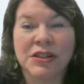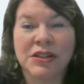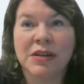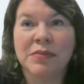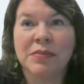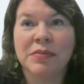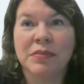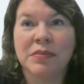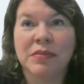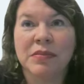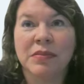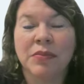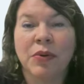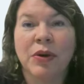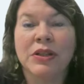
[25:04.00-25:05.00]
some
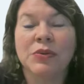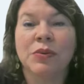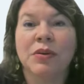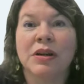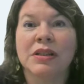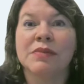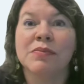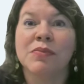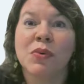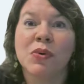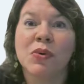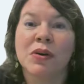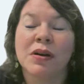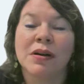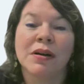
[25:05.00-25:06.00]
points where it's
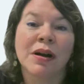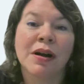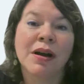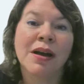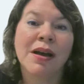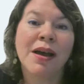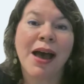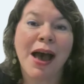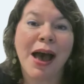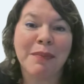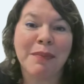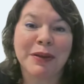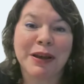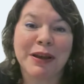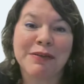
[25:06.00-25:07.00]
more
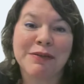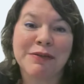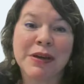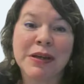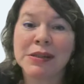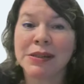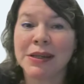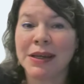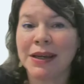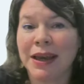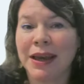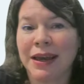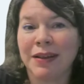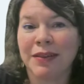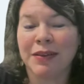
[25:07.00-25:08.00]
applicant facing
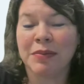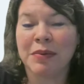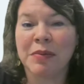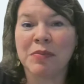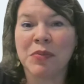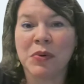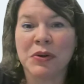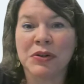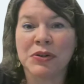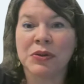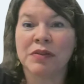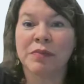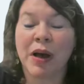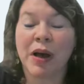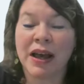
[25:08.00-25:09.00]
and a little bit more sort
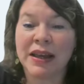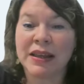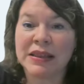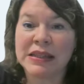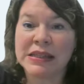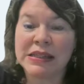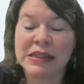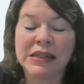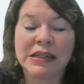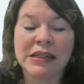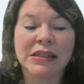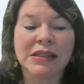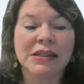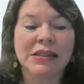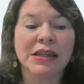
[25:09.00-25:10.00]
of behind the
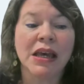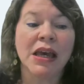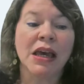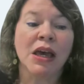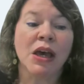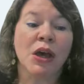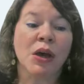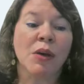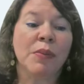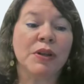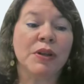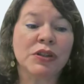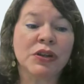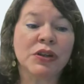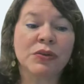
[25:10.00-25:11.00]
scenes.
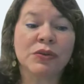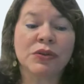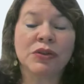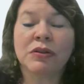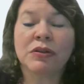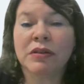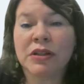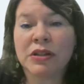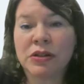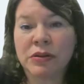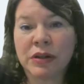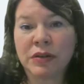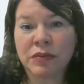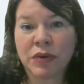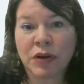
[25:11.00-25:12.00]
But so certainly
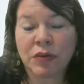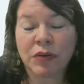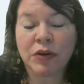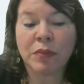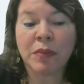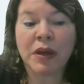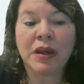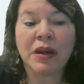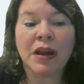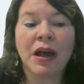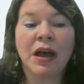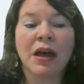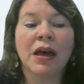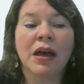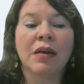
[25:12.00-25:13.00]
during recruitment,
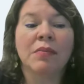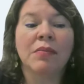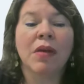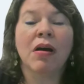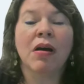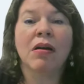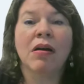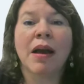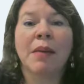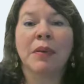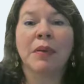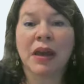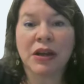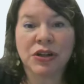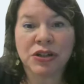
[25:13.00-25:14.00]
our
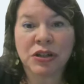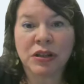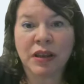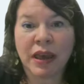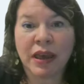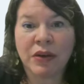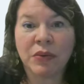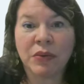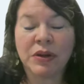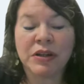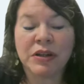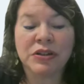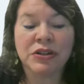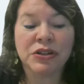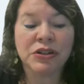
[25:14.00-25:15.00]
application
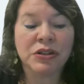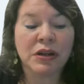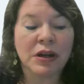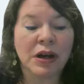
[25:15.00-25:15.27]
language